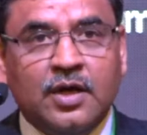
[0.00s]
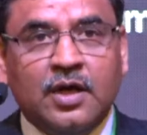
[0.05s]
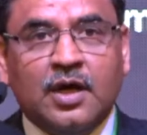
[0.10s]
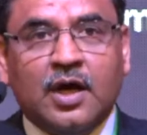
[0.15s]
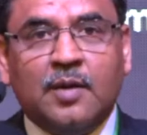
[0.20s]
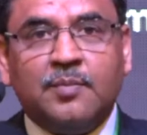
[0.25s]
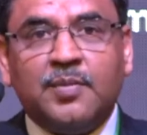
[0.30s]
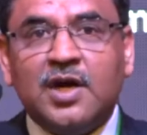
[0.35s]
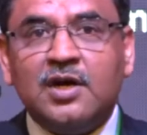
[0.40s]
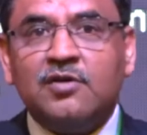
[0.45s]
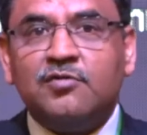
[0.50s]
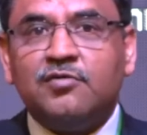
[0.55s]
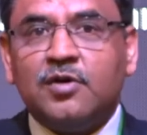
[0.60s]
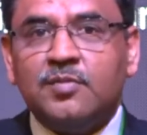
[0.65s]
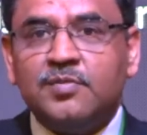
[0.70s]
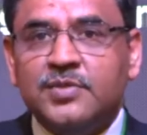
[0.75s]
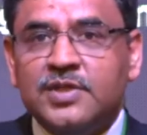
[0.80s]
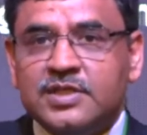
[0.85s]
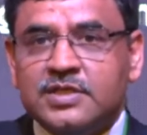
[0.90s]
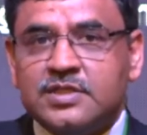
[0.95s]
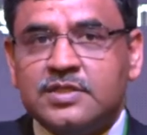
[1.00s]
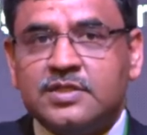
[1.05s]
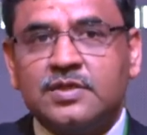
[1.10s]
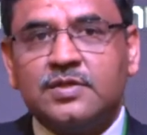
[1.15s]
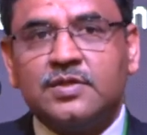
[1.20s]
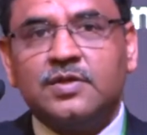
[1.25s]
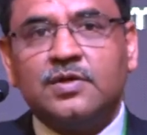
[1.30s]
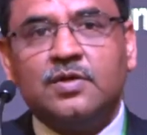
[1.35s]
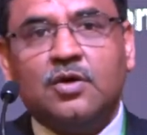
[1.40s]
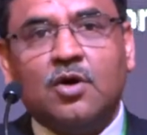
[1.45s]
Apart from this,
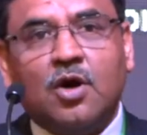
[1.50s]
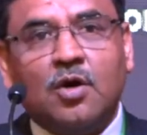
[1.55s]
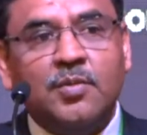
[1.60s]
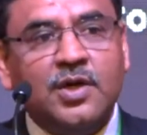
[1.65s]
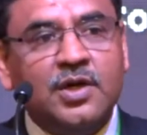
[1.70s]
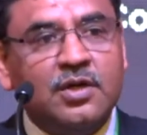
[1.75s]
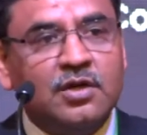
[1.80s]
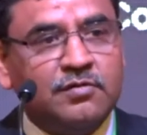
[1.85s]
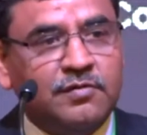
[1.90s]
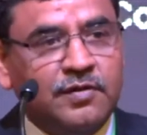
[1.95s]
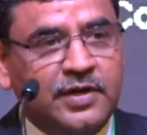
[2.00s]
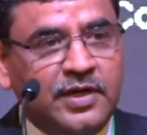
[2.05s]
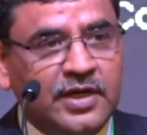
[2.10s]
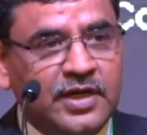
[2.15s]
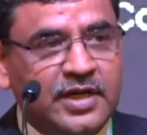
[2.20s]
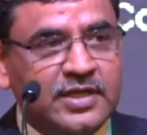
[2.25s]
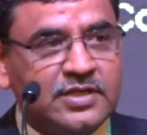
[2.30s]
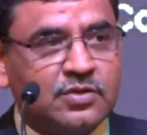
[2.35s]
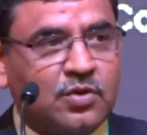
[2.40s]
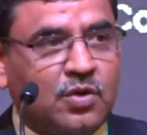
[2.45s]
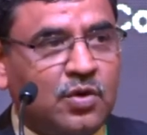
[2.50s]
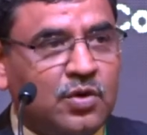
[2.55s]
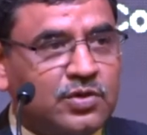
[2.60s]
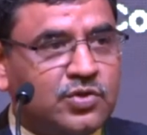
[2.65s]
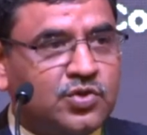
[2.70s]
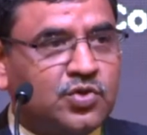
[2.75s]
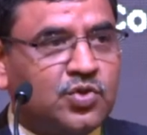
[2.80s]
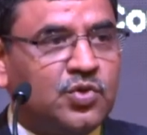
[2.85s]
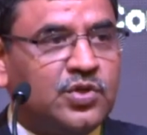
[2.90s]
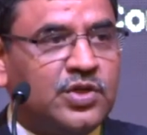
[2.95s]
Government of India has
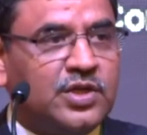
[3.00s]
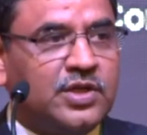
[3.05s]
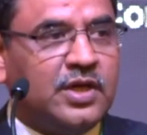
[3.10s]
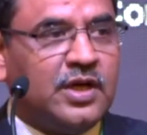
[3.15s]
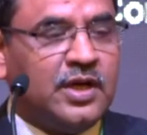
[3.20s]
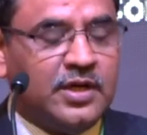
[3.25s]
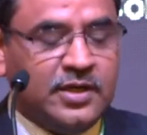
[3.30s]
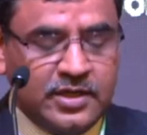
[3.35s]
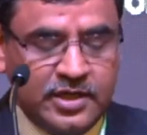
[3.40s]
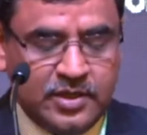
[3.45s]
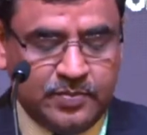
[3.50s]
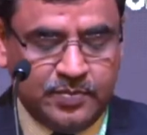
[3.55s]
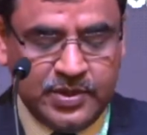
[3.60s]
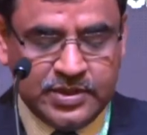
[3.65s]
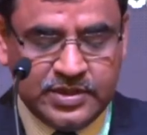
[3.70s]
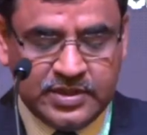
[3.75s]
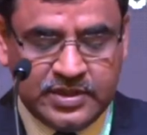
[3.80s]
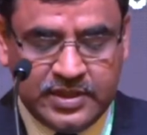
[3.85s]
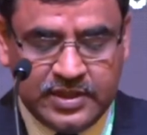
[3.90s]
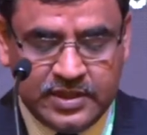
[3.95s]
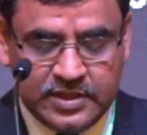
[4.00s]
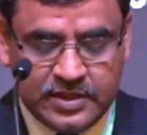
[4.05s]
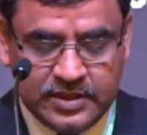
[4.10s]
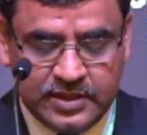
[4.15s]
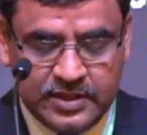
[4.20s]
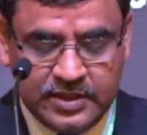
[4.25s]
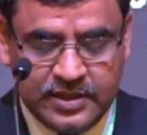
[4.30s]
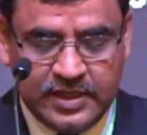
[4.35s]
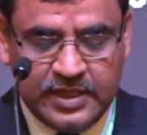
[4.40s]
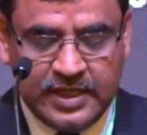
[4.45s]
also done 100%
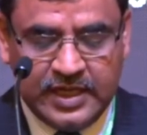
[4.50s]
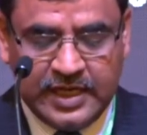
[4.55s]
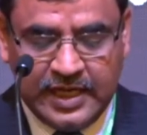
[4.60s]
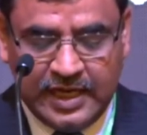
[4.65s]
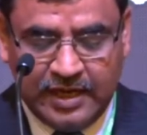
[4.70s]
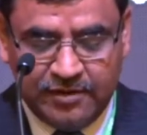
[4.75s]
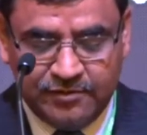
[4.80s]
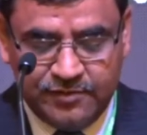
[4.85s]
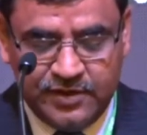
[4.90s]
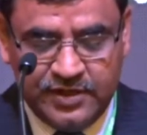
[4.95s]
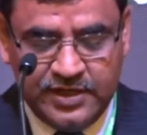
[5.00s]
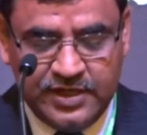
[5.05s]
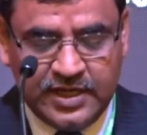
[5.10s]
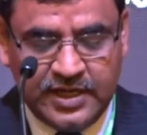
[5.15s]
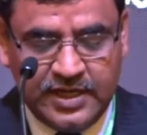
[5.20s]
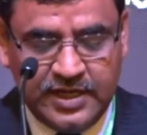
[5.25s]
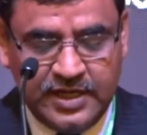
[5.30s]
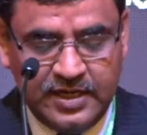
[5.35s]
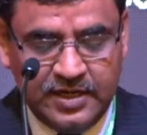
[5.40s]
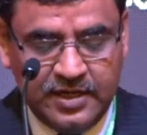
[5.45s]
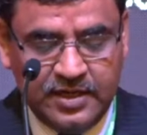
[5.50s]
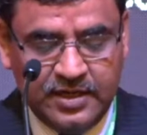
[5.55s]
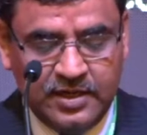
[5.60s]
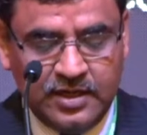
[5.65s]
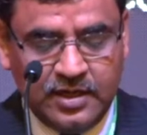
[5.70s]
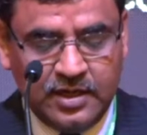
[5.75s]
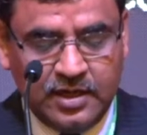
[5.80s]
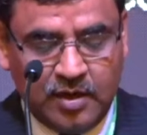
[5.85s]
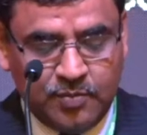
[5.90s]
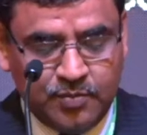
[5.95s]
FDI
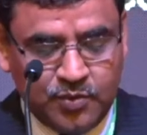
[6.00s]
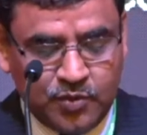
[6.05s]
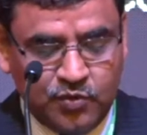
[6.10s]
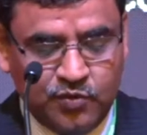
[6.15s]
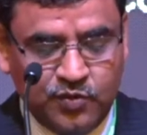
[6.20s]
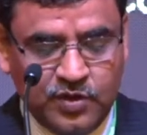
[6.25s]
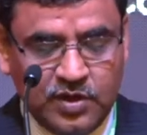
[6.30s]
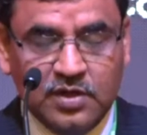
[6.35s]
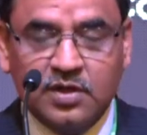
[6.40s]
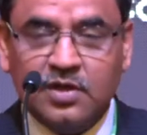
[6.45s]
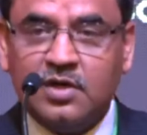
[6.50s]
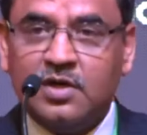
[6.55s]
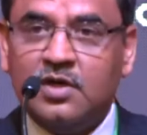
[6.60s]
approval